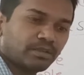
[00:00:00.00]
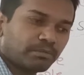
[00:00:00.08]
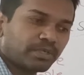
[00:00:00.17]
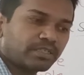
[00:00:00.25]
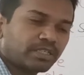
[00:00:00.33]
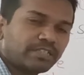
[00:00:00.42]

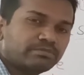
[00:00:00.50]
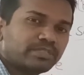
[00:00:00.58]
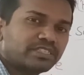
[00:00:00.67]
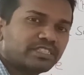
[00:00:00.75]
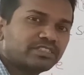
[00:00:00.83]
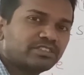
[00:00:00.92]
but at
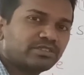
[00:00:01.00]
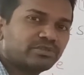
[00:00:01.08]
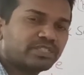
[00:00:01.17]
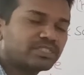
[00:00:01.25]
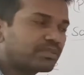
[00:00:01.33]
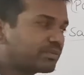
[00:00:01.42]
present
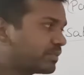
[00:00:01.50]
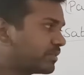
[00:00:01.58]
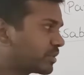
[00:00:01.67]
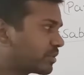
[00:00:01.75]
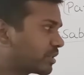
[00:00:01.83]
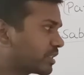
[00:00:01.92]
situation when we
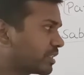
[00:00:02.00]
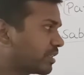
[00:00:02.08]
are talking,